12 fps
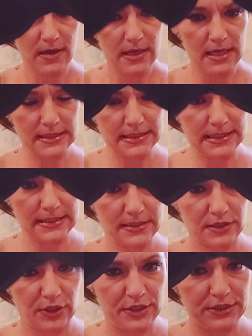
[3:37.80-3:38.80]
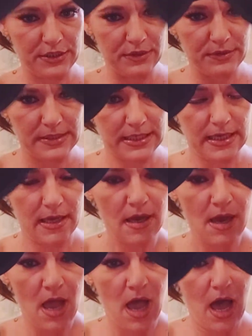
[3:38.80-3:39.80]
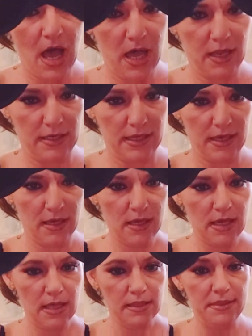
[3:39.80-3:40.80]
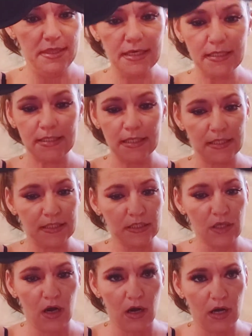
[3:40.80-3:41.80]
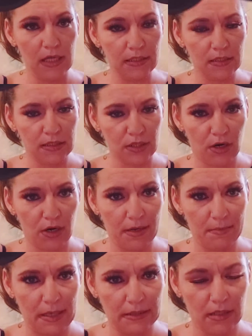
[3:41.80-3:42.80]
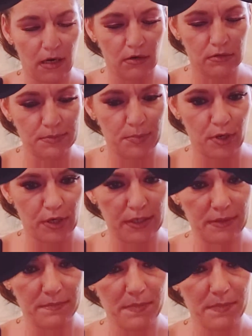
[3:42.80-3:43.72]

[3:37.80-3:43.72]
It says 32C. Honey, this is not, sorry, my dog's barking.